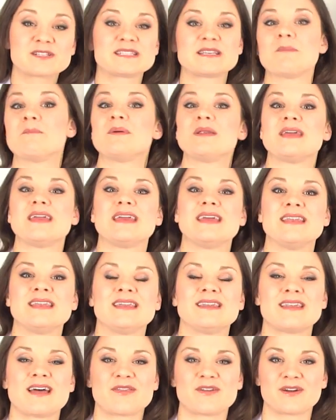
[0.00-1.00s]
somebody in
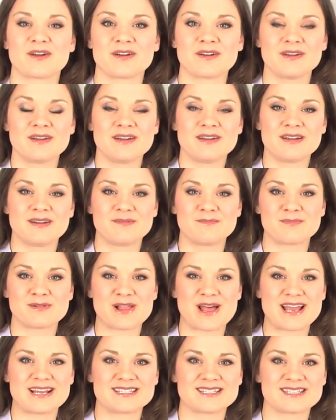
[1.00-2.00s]
another
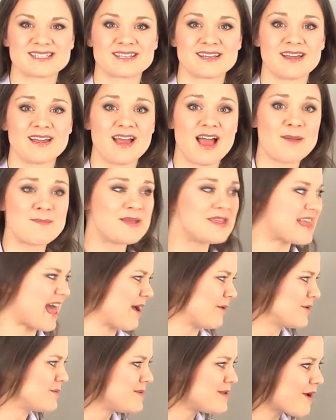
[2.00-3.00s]
place. I mean,
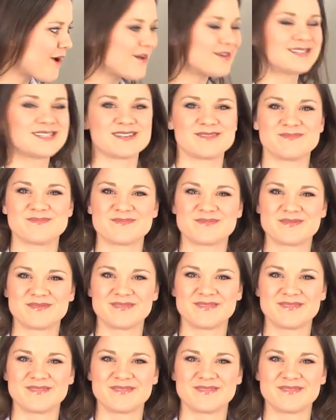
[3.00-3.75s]
that would be awesome.